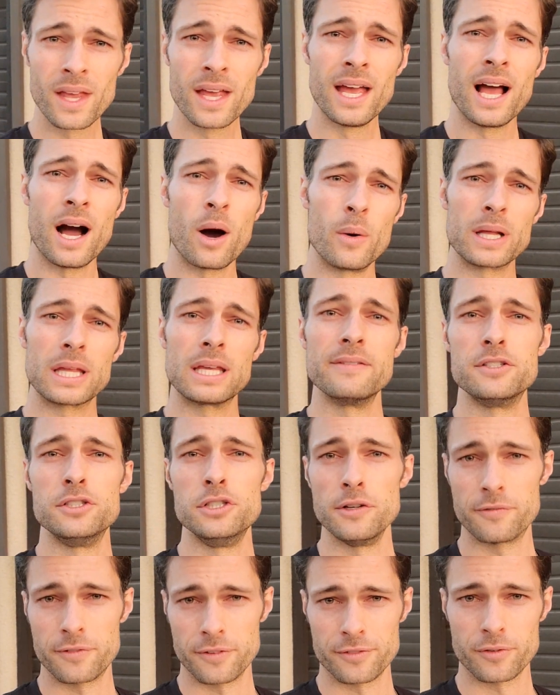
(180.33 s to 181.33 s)
I want to give it to you
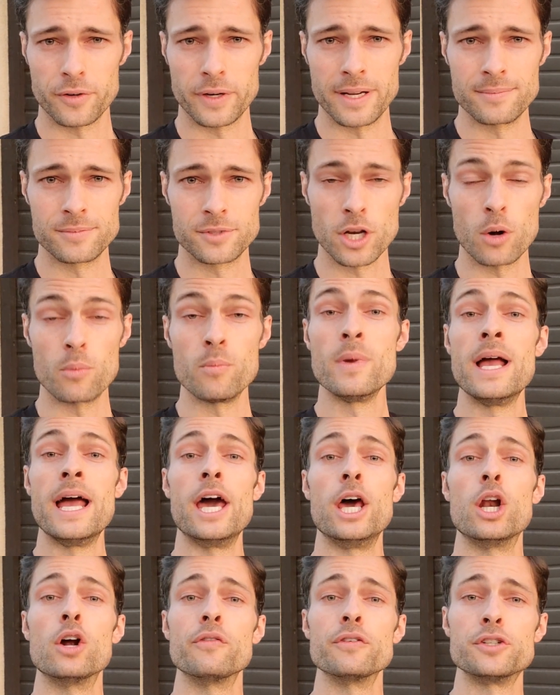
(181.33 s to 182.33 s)
for free. So head
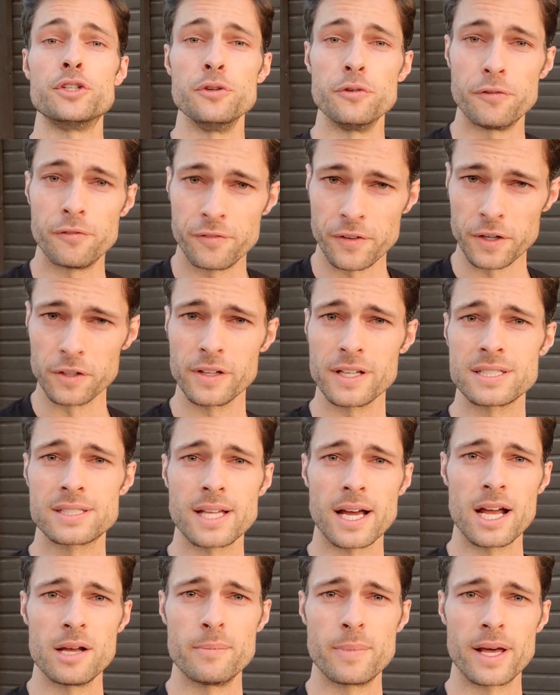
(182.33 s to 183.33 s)
over to
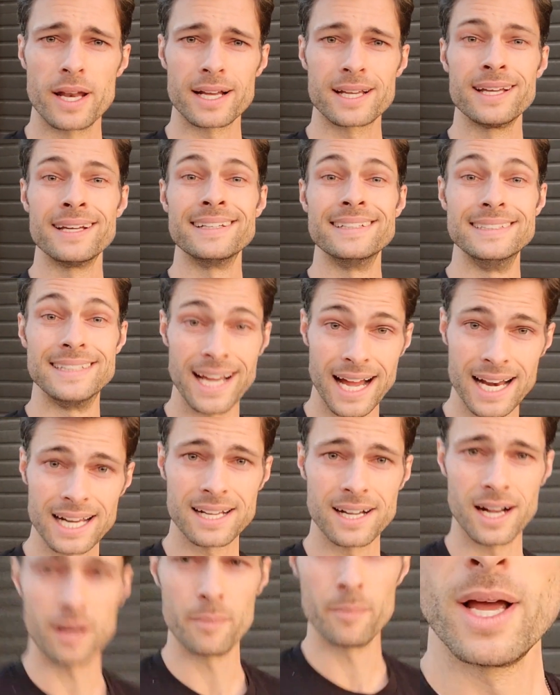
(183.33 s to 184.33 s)

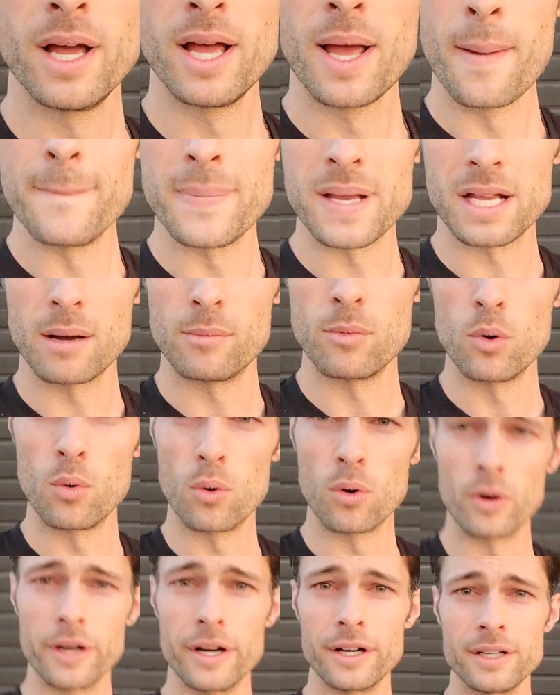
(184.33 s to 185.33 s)
fearlessdiabetic.com, become a
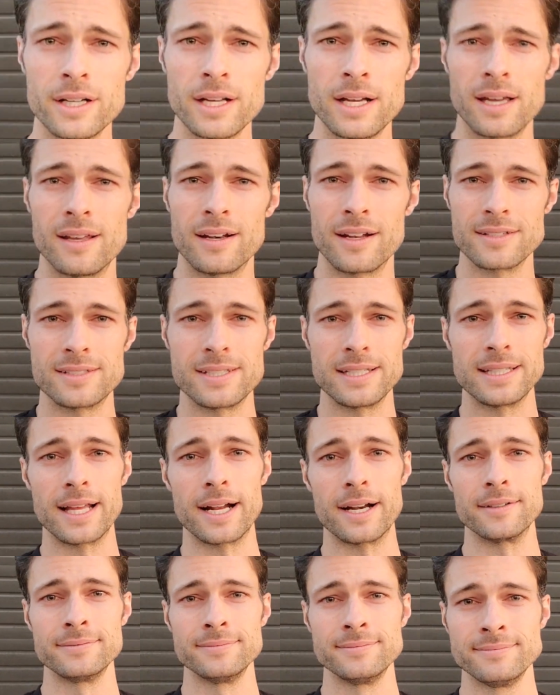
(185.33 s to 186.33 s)
warrior, and I'll see you
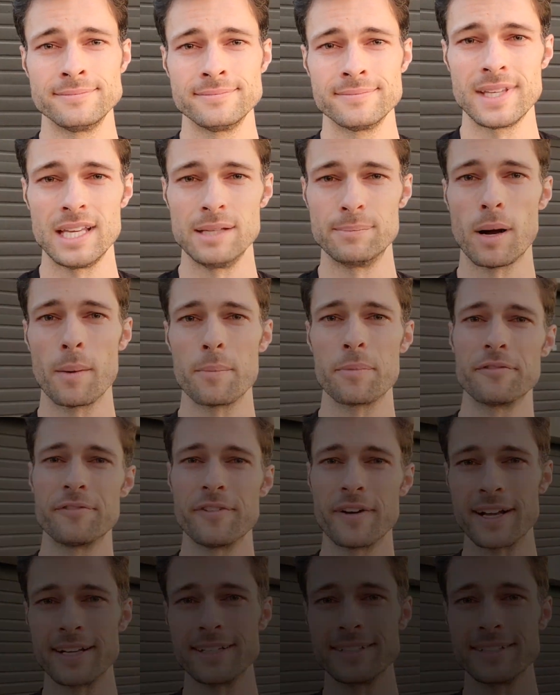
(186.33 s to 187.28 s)
there. Keep up the fight.